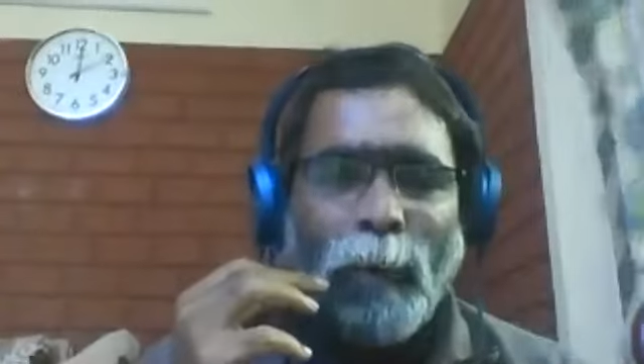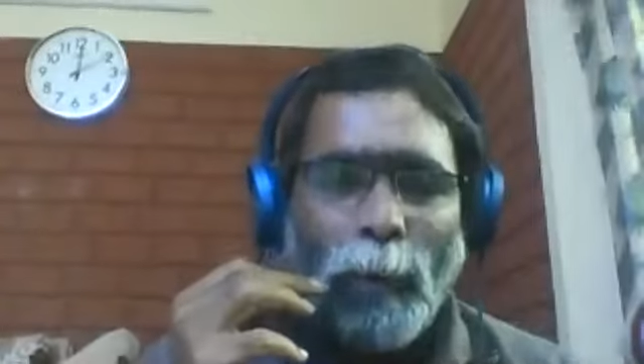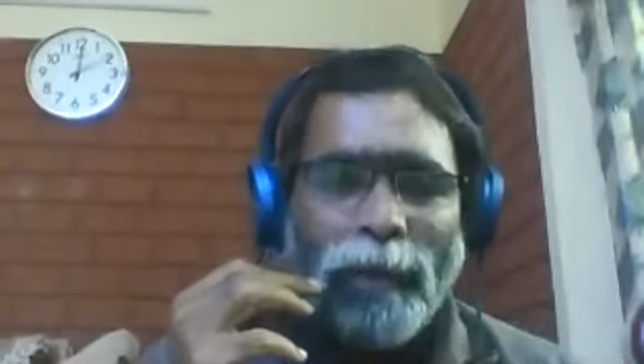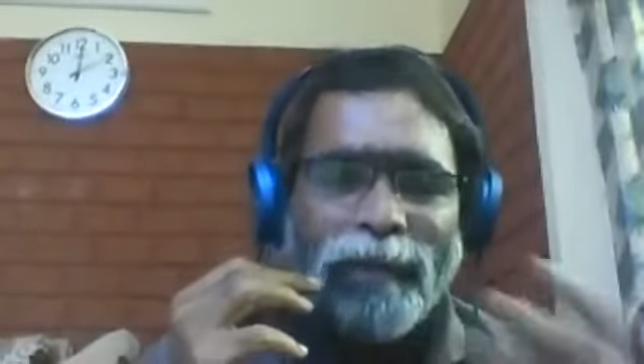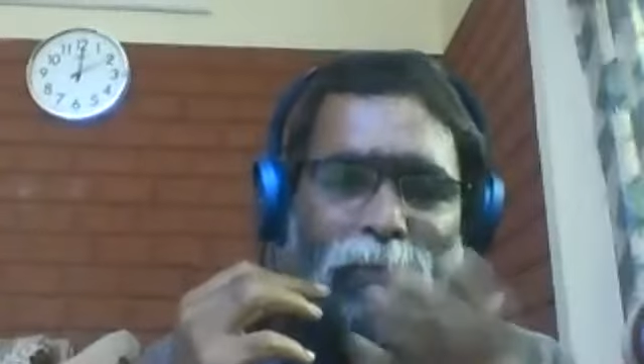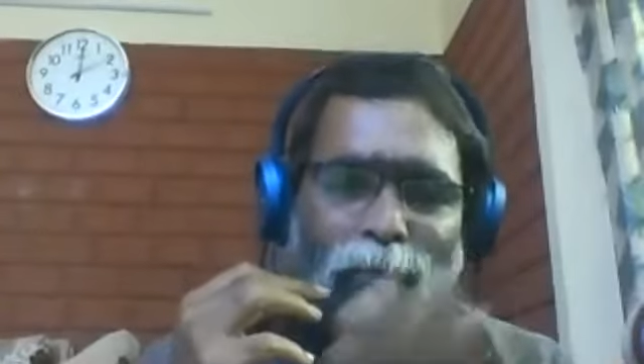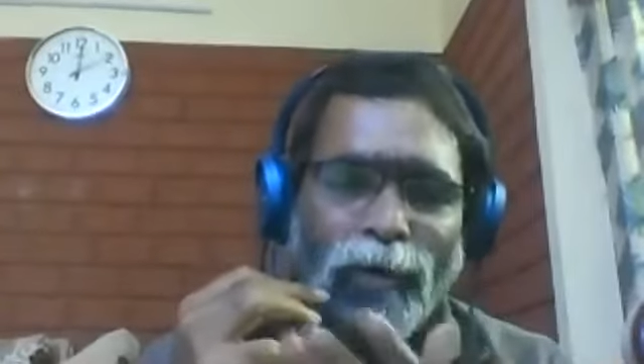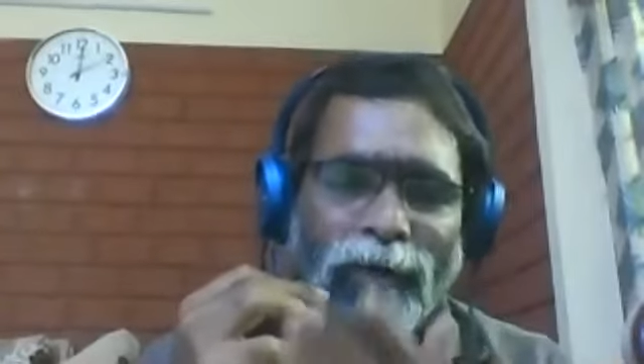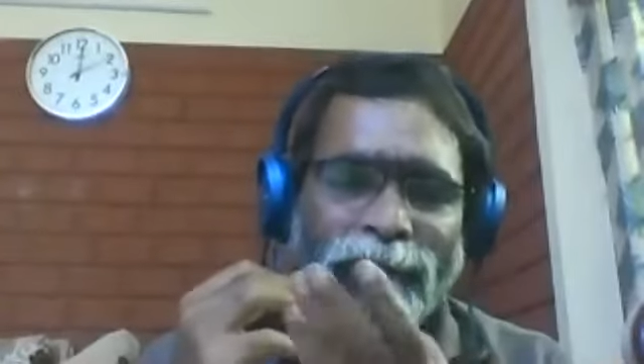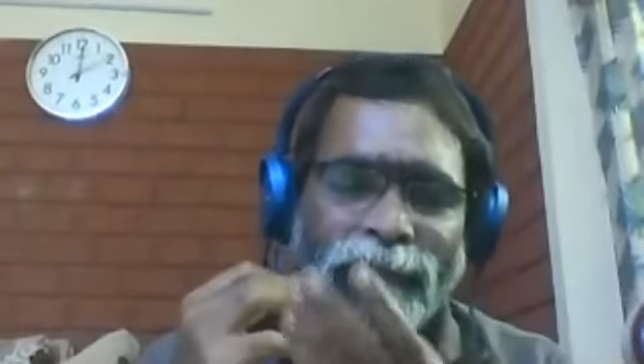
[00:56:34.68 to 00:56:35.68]
in a mode
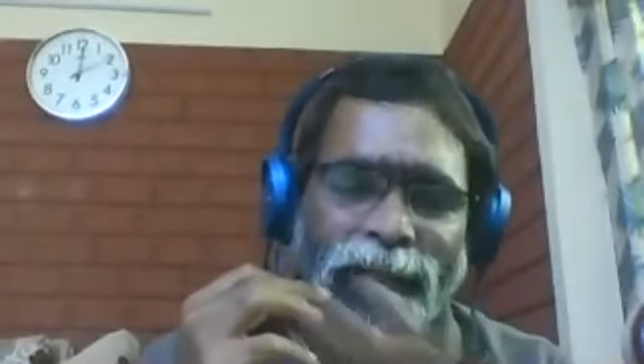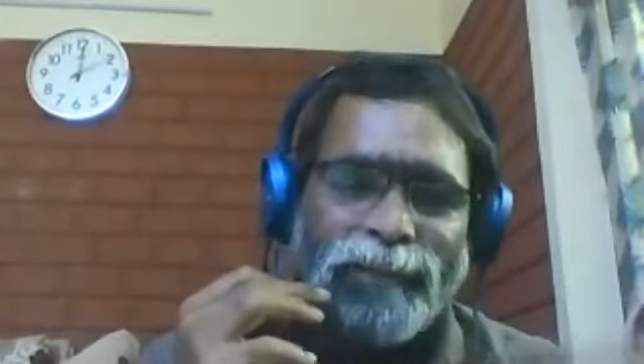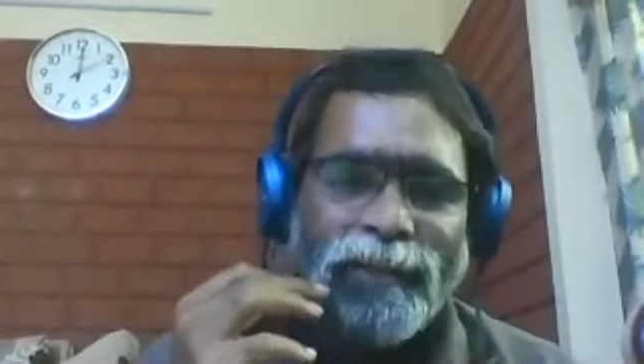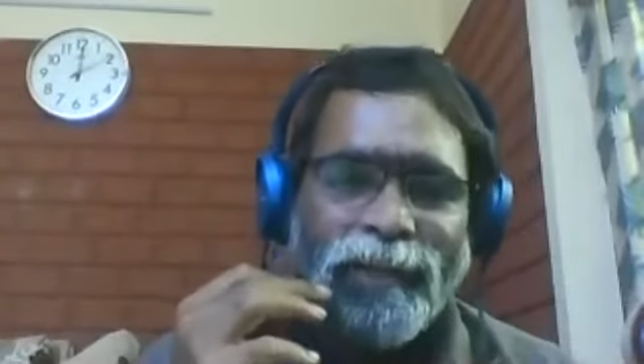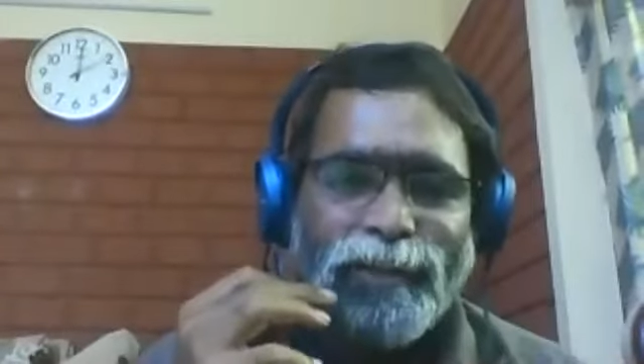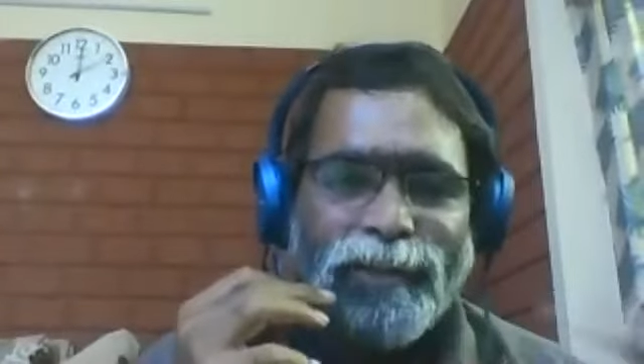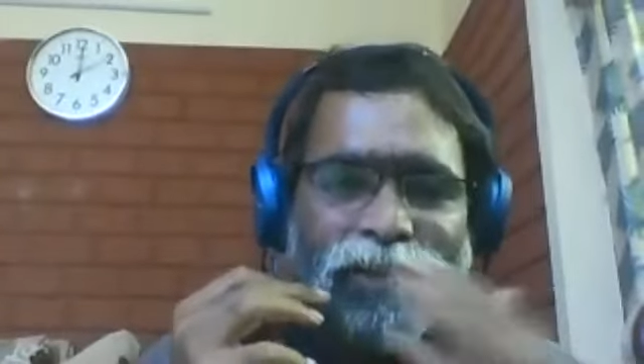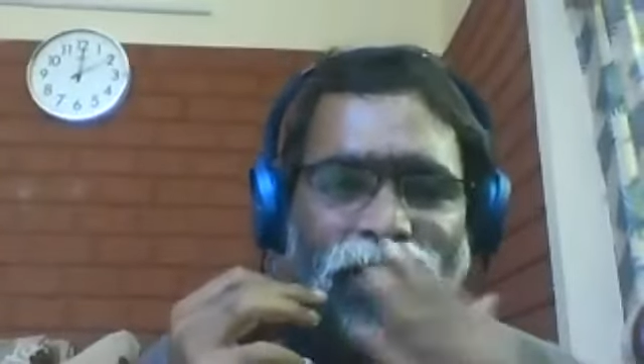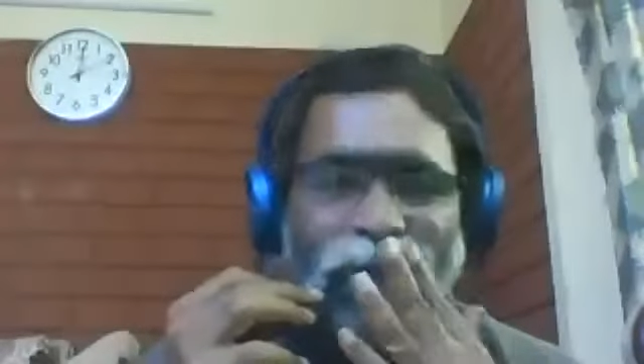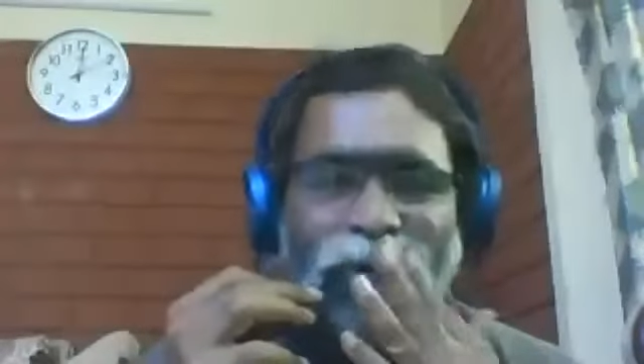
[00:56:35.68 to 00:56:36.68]
of
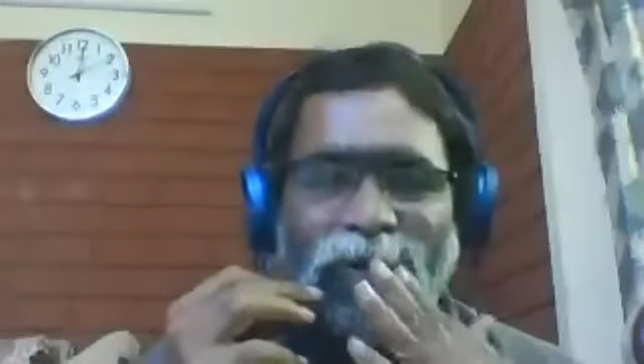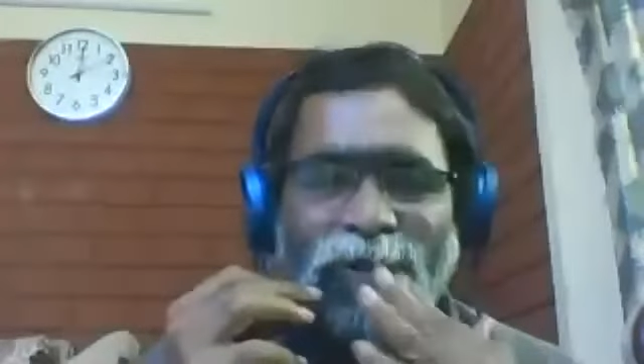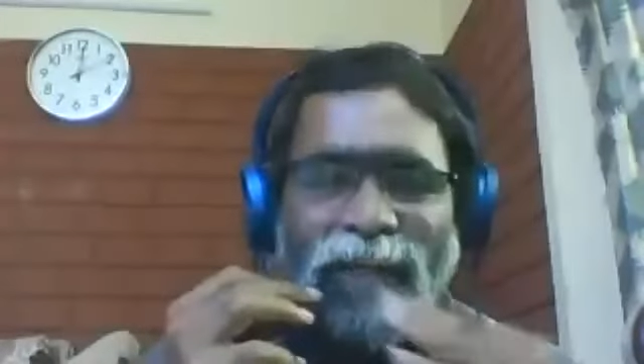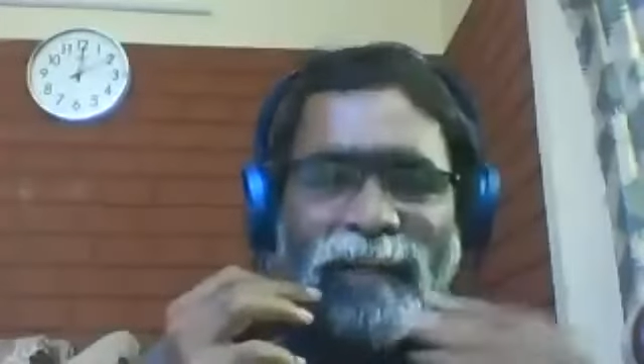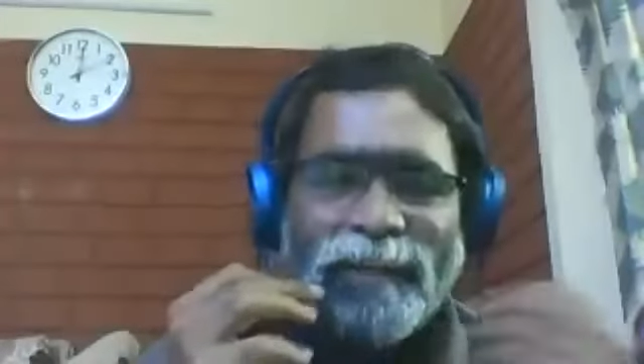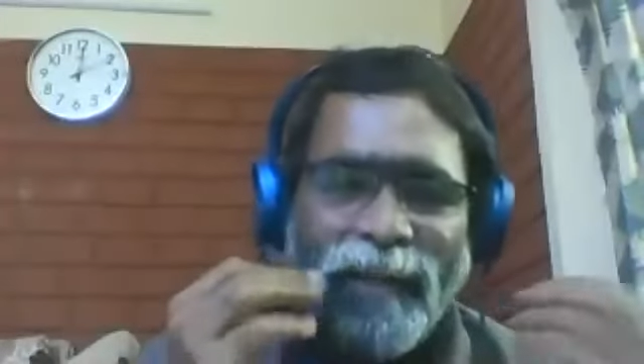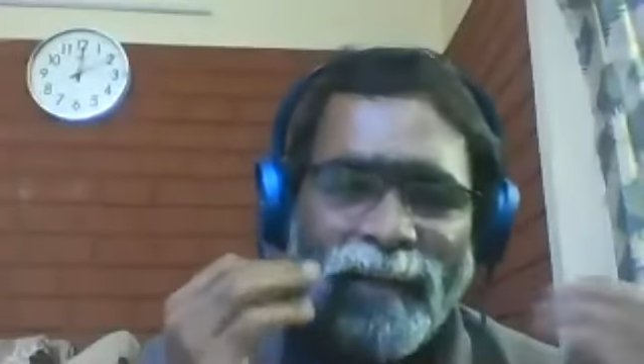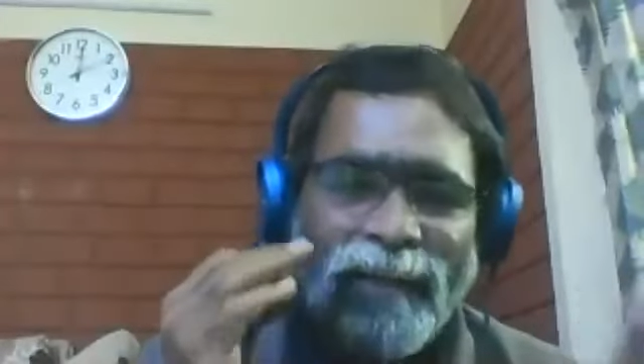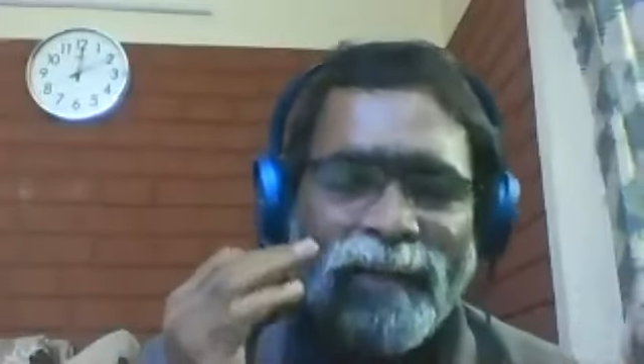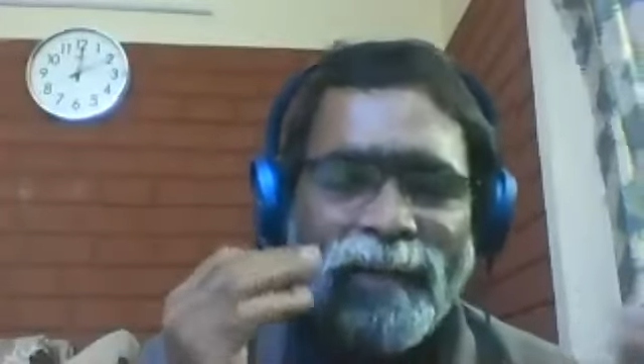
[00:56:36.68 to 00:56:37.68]
degeneration seeing
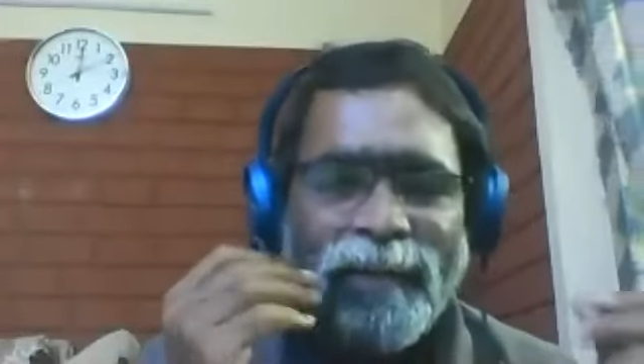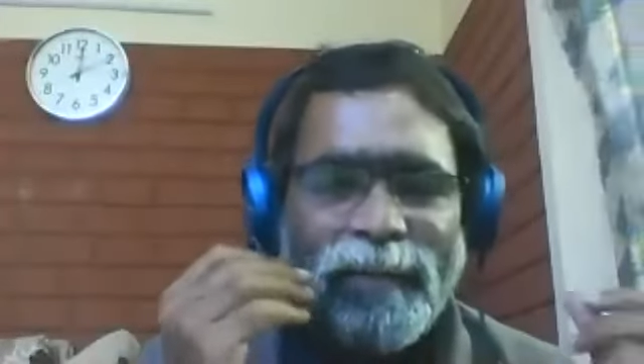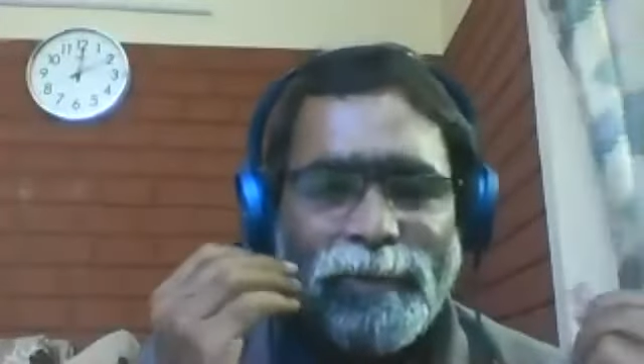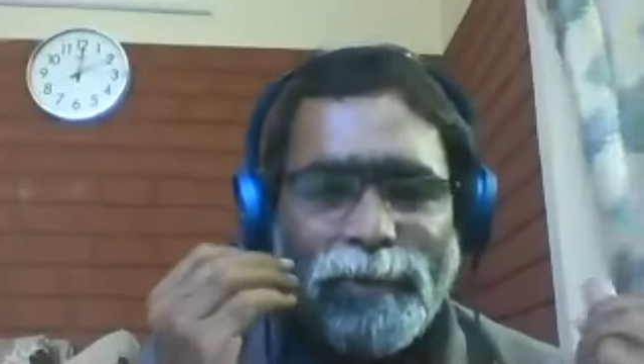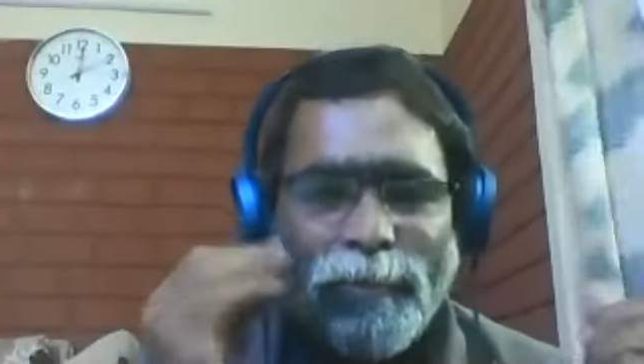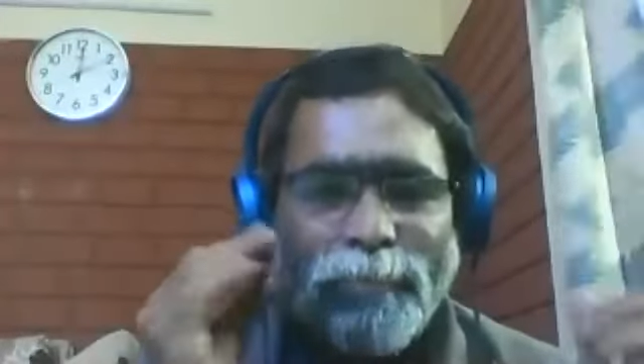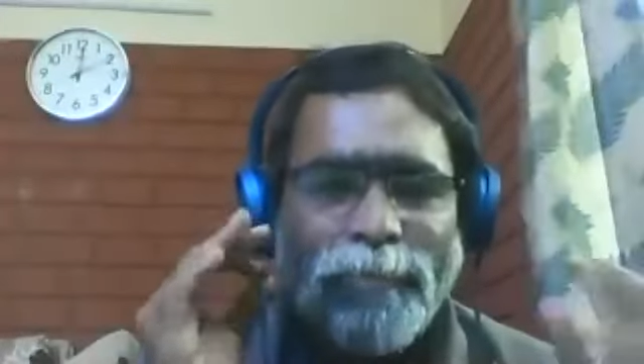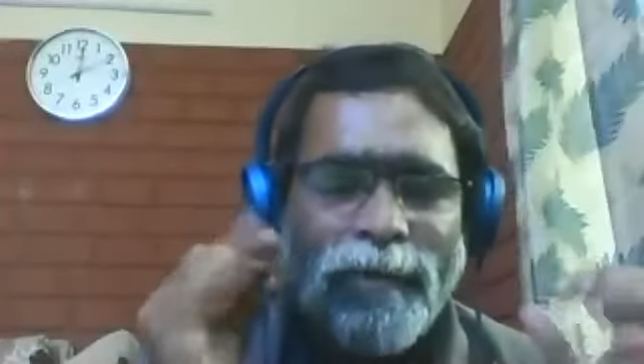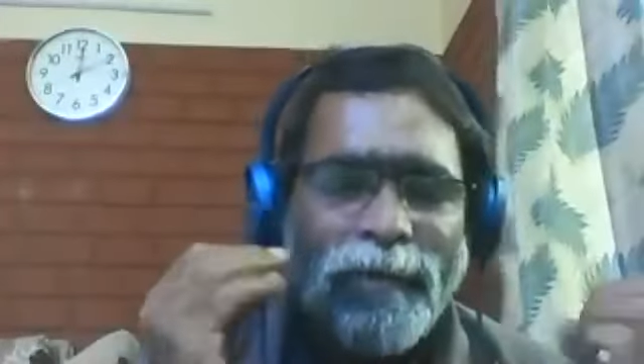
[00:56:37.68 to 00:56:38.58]
daily stupid